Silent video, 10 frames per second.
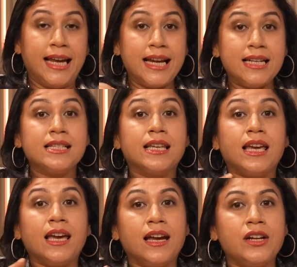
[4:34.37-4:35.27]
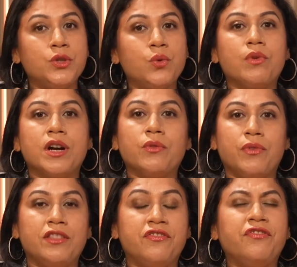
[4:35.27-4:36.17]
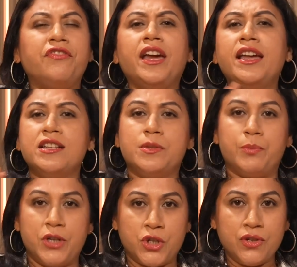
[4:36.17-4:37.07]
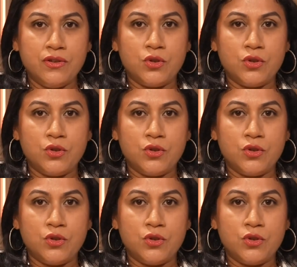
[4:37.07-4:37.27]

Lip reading: It is geared to work with various bridges